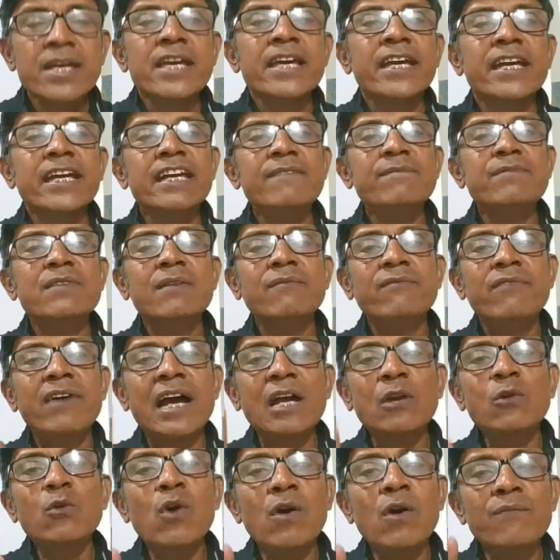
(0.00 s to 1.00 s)
If the
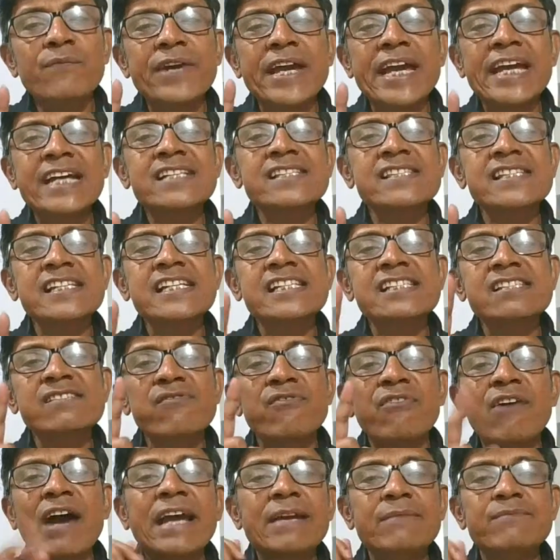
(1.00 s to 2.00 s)
value of x is
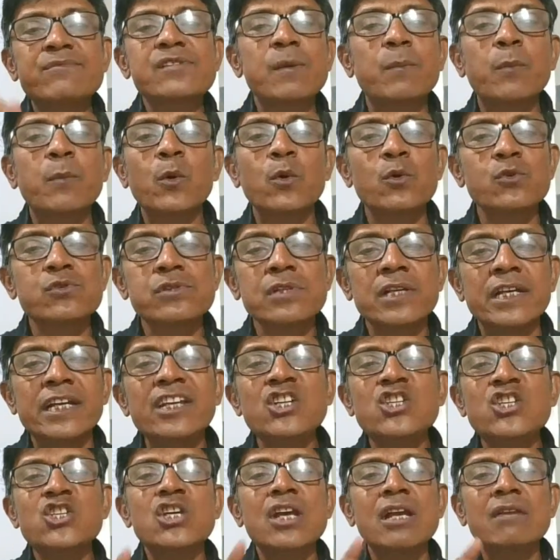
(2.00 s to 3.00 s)
5, suppose
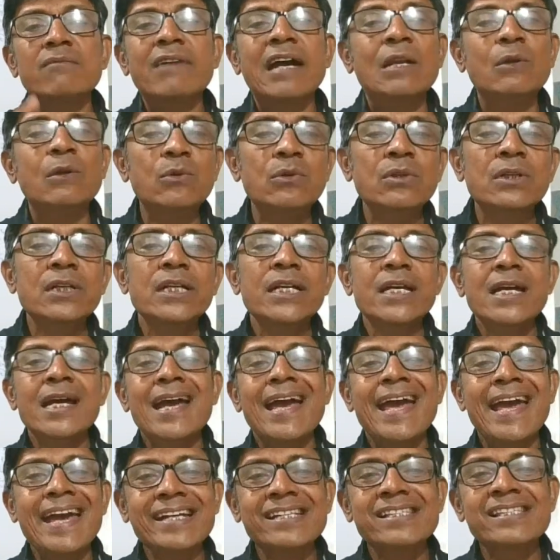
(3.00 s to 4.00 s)
initial value
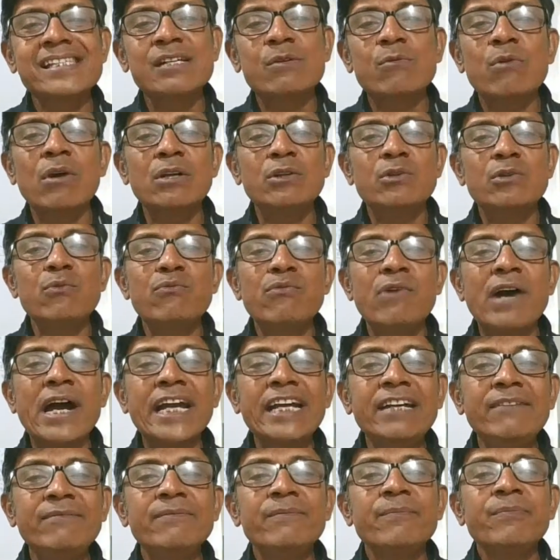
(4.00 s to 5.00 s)
x equal to
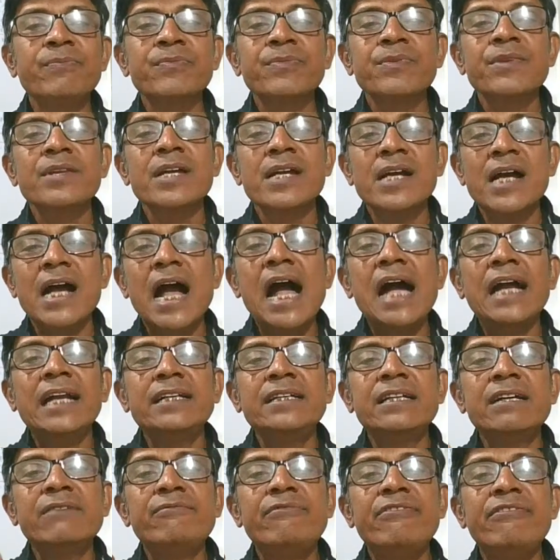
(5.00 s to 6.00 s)
5, and
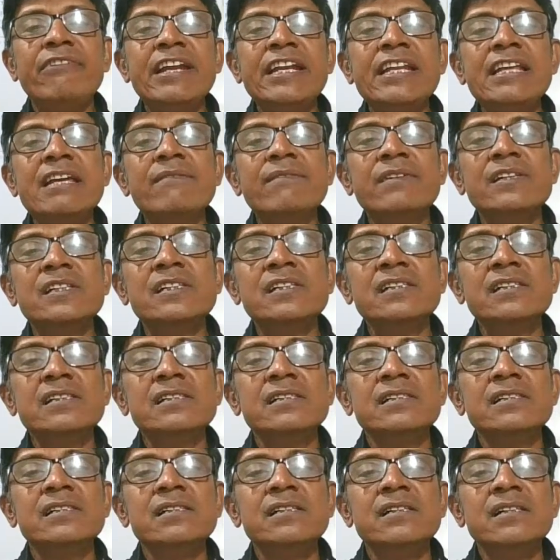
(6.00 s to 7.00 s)
the variable
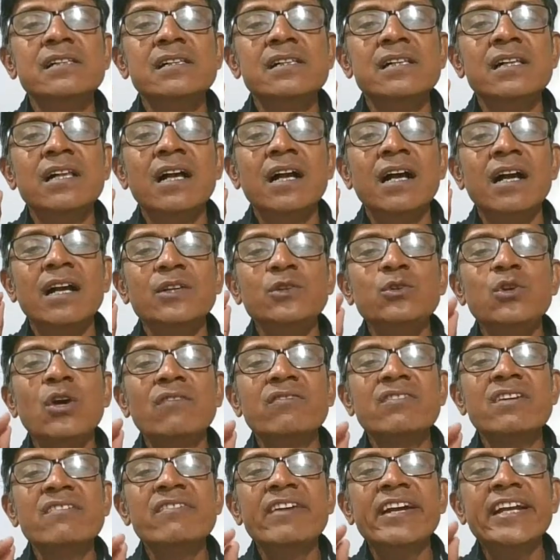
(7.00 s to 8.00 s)
you have
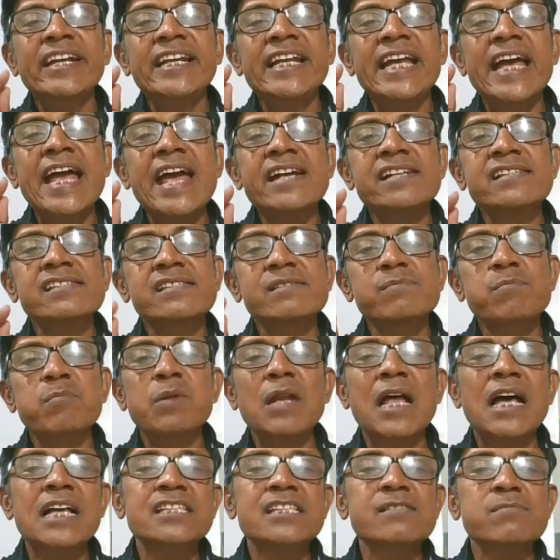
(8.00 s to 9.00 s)
given x
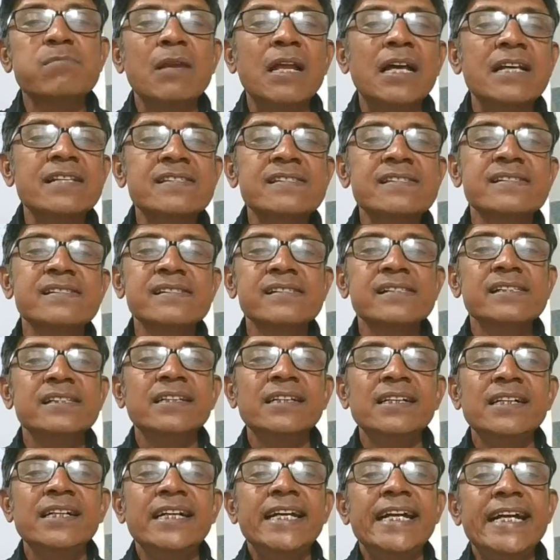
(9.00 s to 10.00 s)
plus plus,
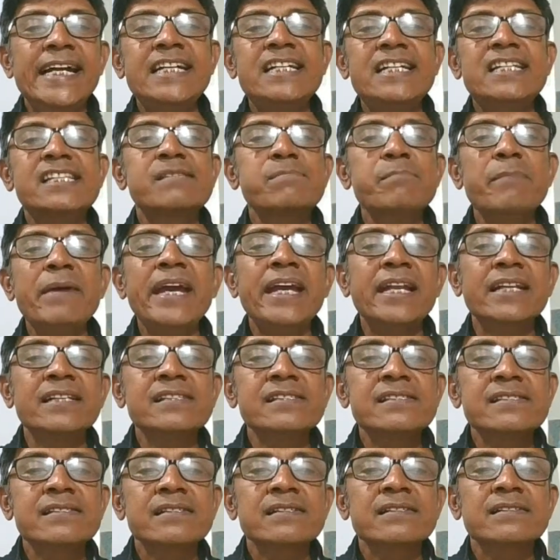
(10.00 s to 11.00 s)
it means
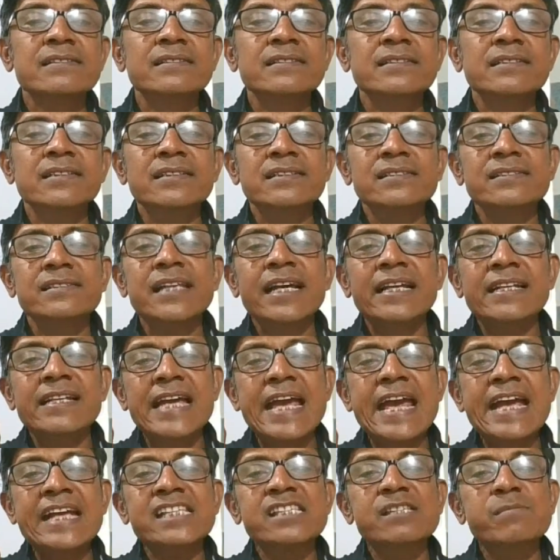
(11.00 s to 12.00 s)
that
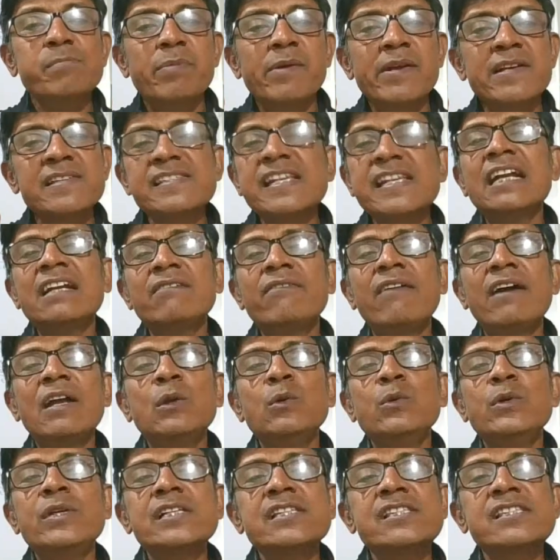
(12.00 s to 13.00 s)
x present value
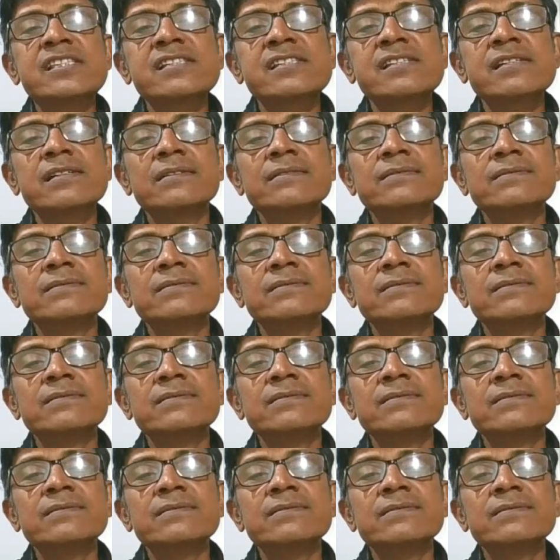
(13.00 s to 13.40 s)
is